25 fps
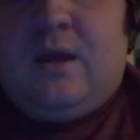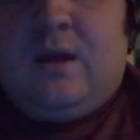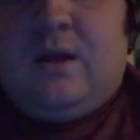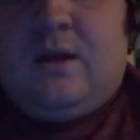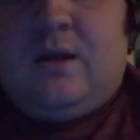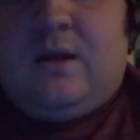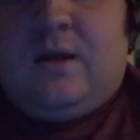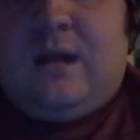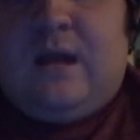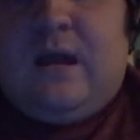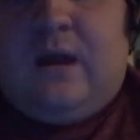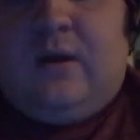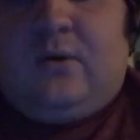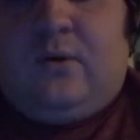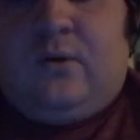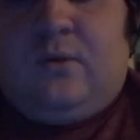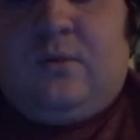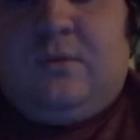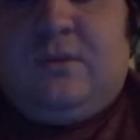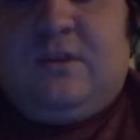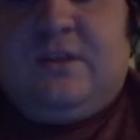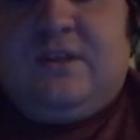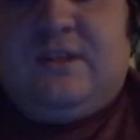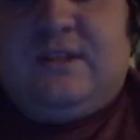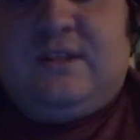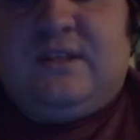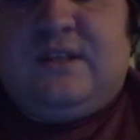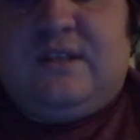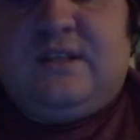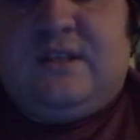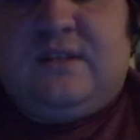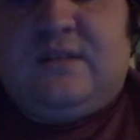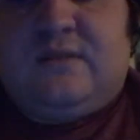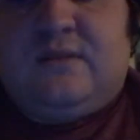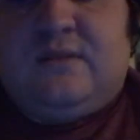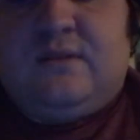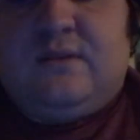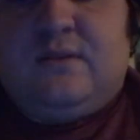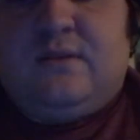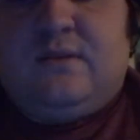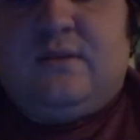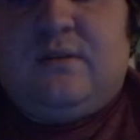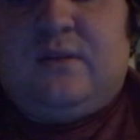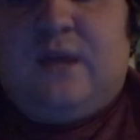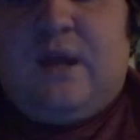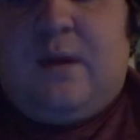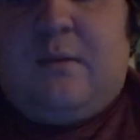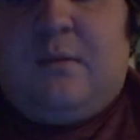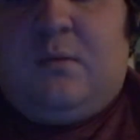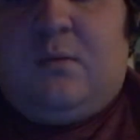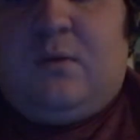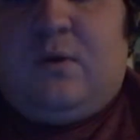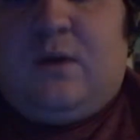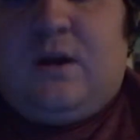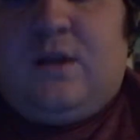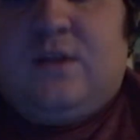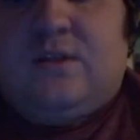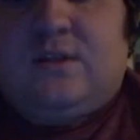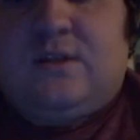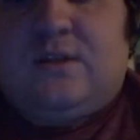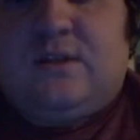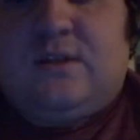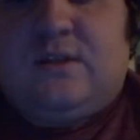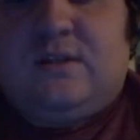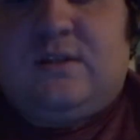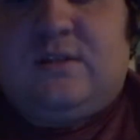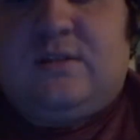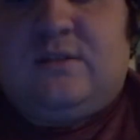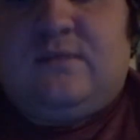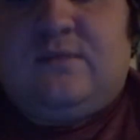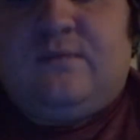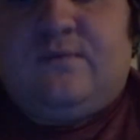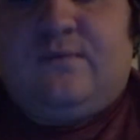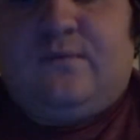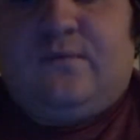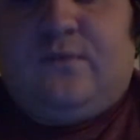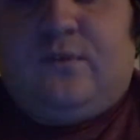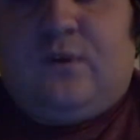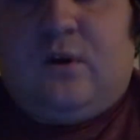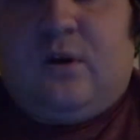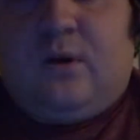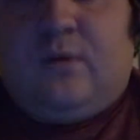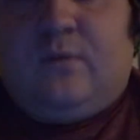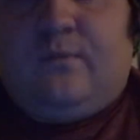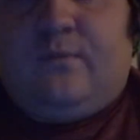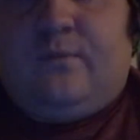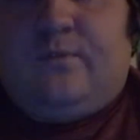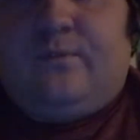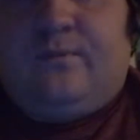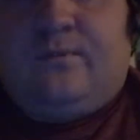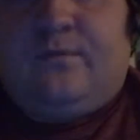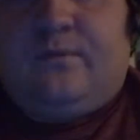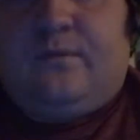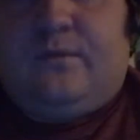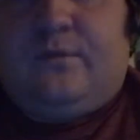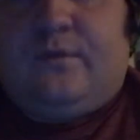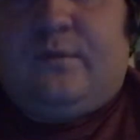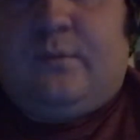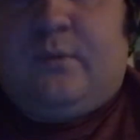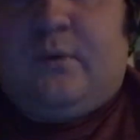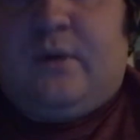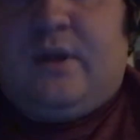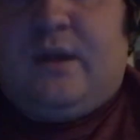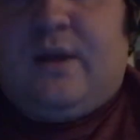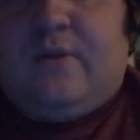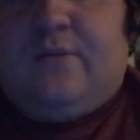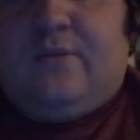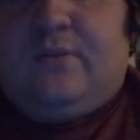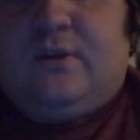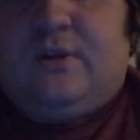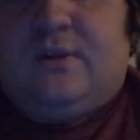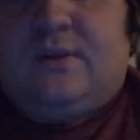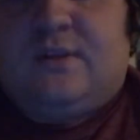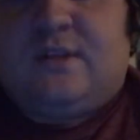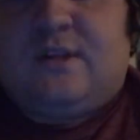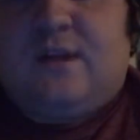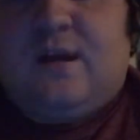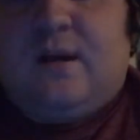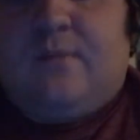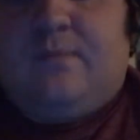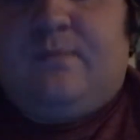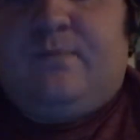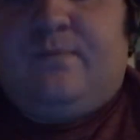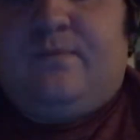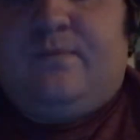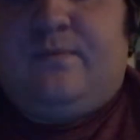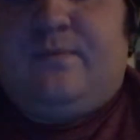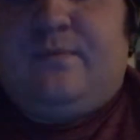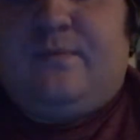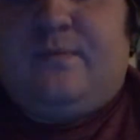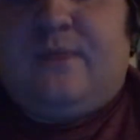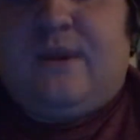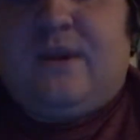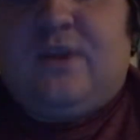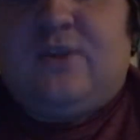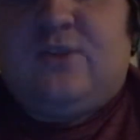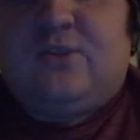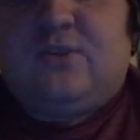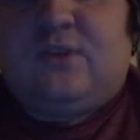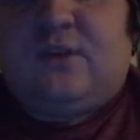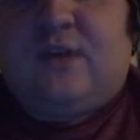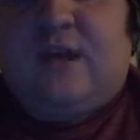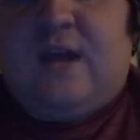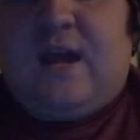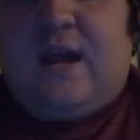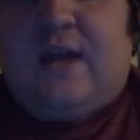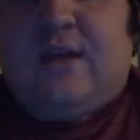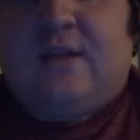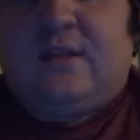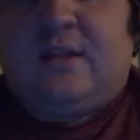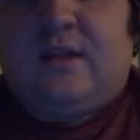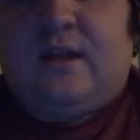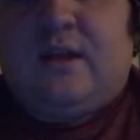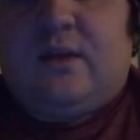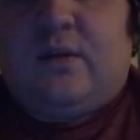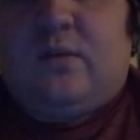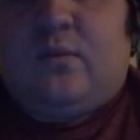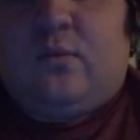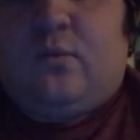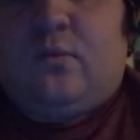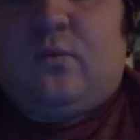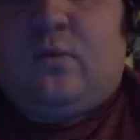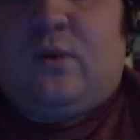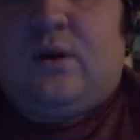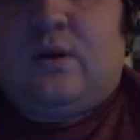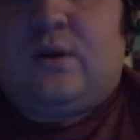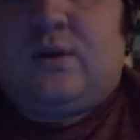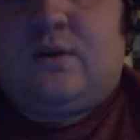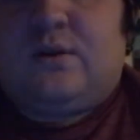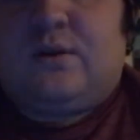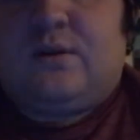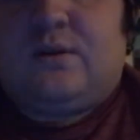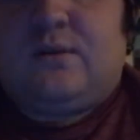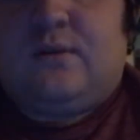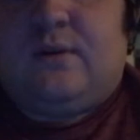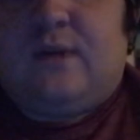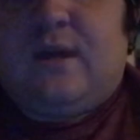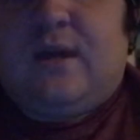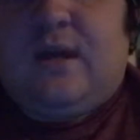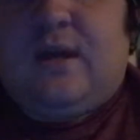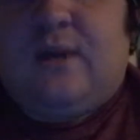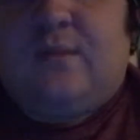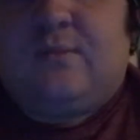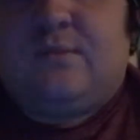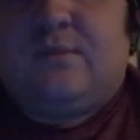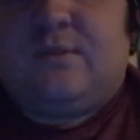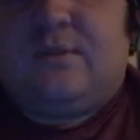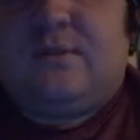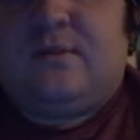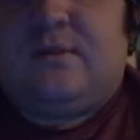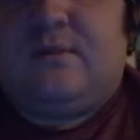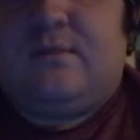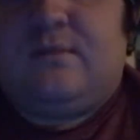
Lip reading: Now, normally these Game&watches, from what I've looked up, they usually had like one or two games,